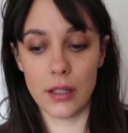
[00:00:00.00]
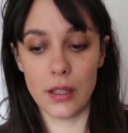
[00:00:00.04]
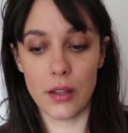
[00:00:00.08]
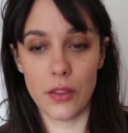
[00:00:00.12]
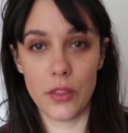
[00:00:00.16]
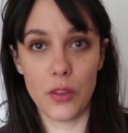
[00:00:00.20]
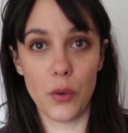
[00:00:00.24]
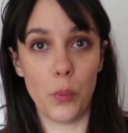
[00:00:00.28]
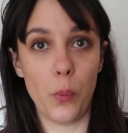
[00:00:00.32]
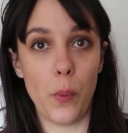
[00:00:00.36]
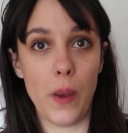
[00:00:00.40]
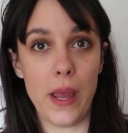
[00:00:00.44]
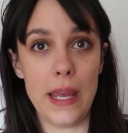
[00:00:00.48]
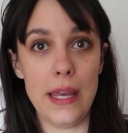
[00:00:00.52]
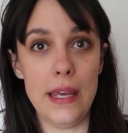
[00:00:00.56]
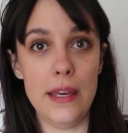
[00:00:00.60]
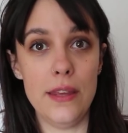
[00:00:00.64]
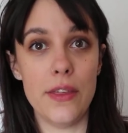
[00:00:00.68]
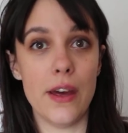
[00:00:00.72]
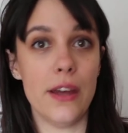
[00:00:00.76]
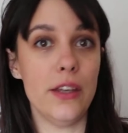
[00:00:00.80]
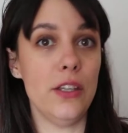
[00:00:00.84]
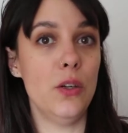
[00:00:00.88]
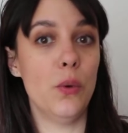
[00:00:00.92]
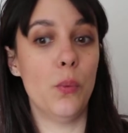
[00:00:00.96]
The way
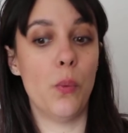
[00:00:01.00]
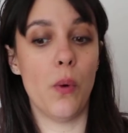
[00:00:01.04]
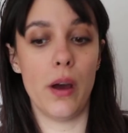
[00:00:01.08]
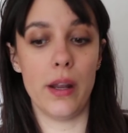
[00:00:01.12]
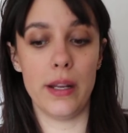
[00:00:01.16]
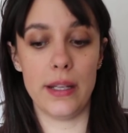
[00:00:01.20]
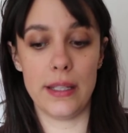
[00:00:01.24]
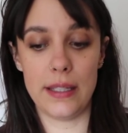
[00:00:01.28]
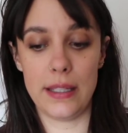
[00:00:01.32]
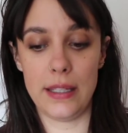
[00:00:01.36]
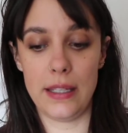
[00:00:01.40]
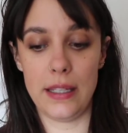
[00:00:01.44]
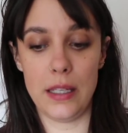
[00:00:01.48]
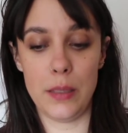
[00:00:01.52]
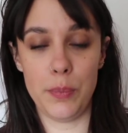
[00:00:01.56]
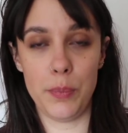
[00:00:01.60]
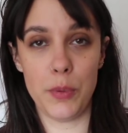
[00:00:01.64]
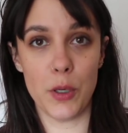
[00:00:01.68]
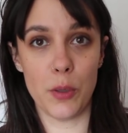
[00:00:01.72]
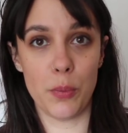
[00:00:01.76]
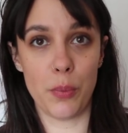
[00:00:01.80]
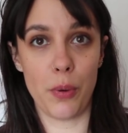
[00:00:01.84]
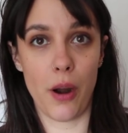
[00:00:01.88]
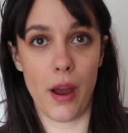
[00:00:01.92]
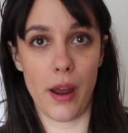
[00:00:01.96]
that you want to
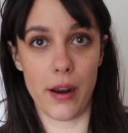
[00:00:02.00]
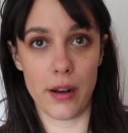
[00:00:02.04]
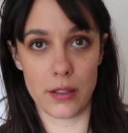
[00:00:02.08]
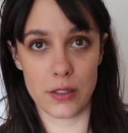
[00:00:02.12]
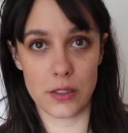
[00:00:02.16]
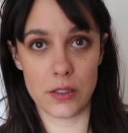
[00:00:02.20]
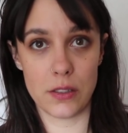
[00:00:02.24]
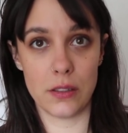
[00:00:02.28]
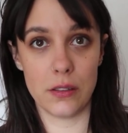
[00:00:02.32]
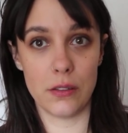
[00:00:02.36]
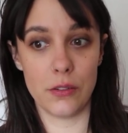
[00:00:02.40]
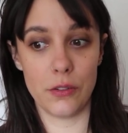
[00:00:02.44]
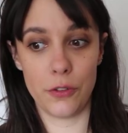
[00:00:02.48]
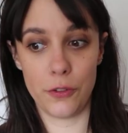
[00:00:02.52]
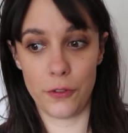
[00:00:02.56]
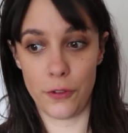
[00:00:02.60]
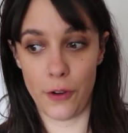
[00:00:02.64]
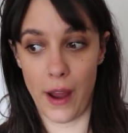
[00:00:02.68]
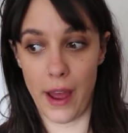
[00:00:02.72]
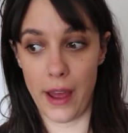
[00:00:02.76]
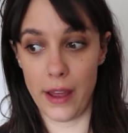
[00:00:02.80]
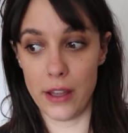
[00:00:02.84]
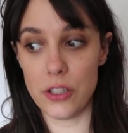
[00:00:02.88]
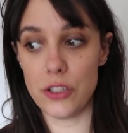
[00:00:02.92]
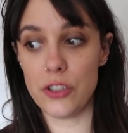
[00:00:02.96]
keep your products
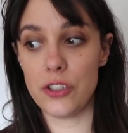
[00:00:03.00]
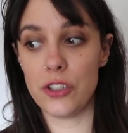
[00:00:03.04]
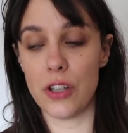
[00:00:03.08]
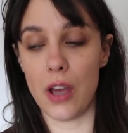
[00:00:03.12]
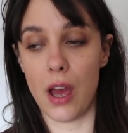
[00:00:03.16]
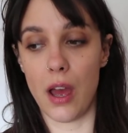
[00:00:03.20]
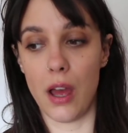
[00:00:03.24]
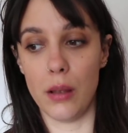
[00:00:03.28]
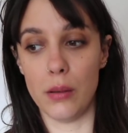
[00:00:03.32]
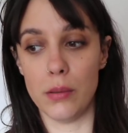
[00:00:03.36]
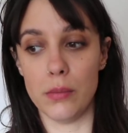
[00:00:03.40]
fresh,